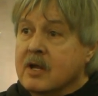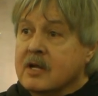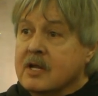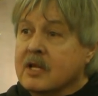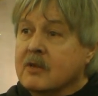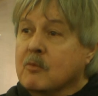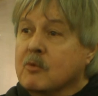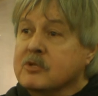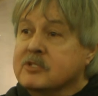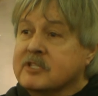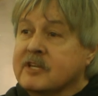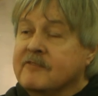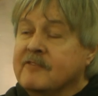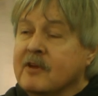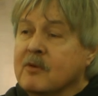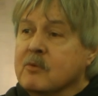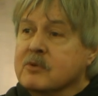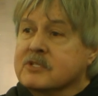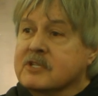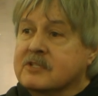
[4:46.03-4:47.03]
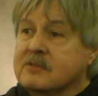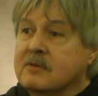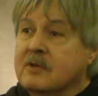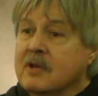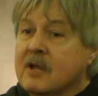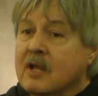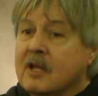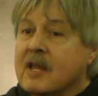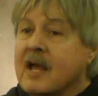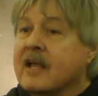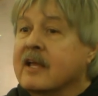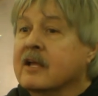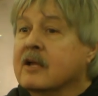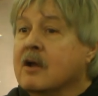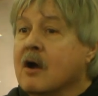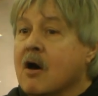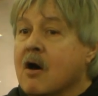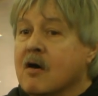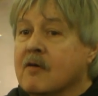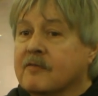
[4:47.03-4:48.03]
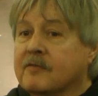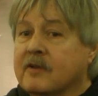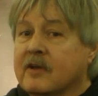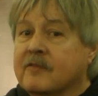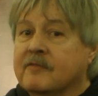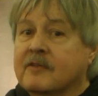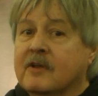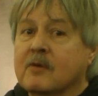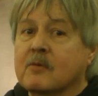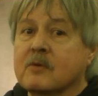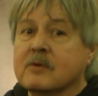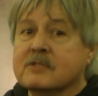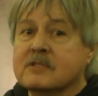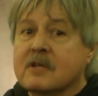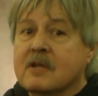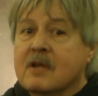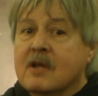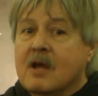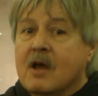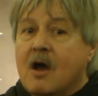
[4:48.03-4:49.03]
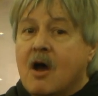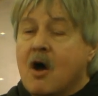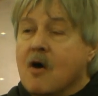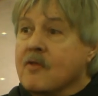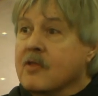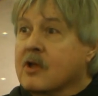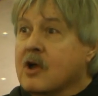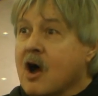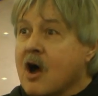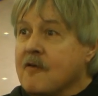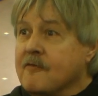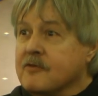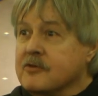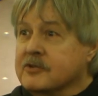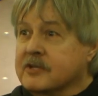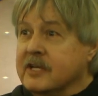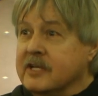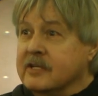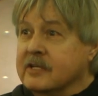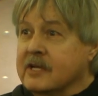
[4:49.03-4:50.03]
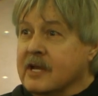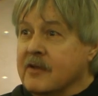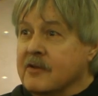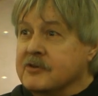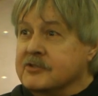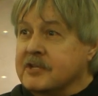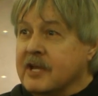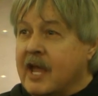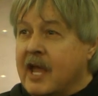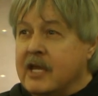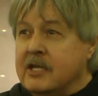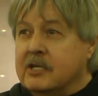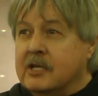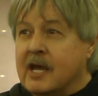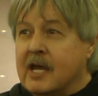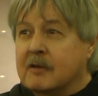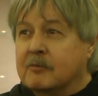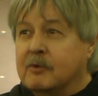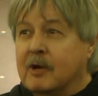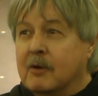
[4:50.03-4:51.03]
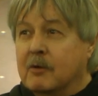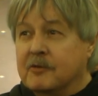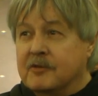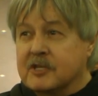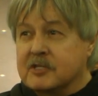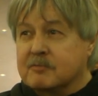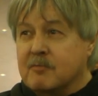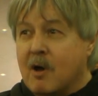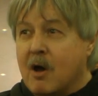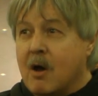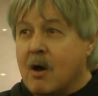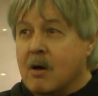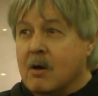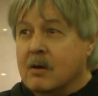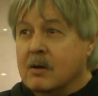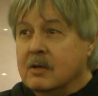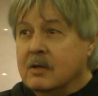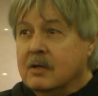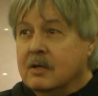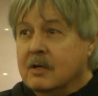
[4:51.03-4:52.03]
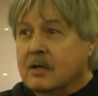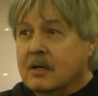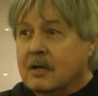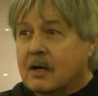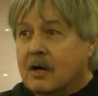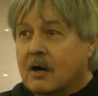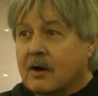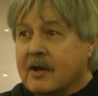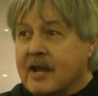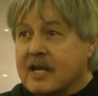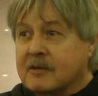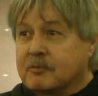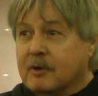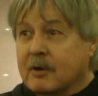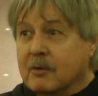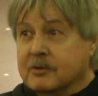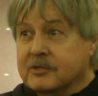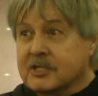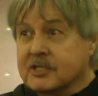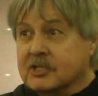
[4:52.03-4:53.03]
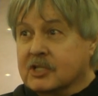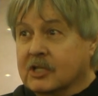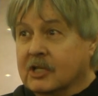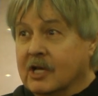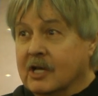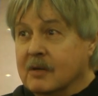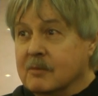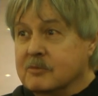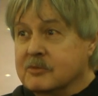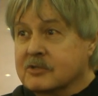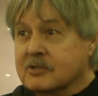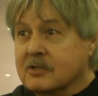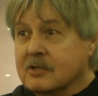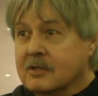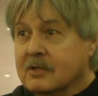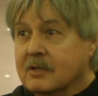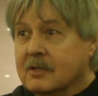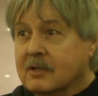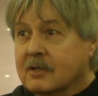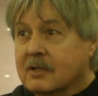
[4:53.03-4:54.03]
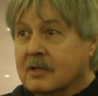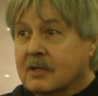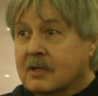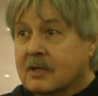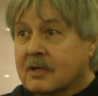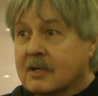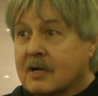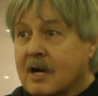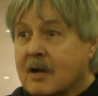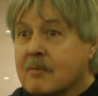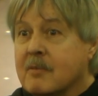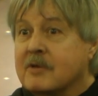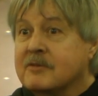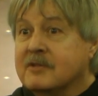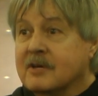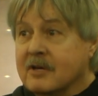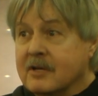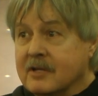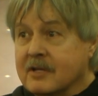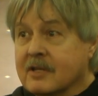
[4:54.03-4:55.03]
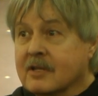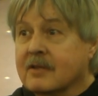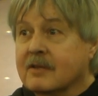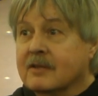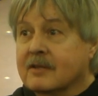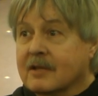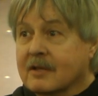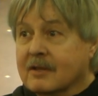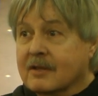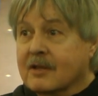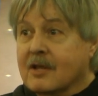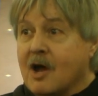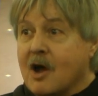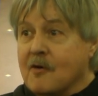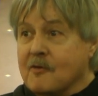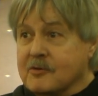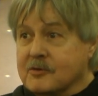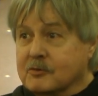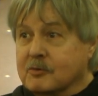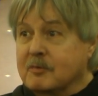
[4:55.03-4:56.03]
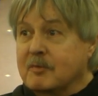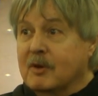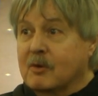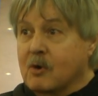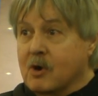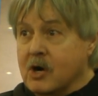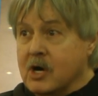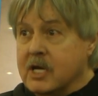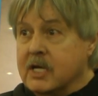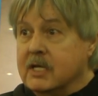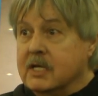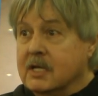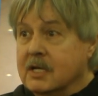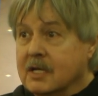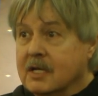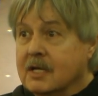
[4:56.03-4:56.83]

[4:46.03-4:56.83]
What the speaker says: In other words, if there was like in golf, if there was all the golfers getting together and say, hey, you got to play with this ball, or you have to play with this clubs. Now, I'm going to tell you, the golfers would be worried.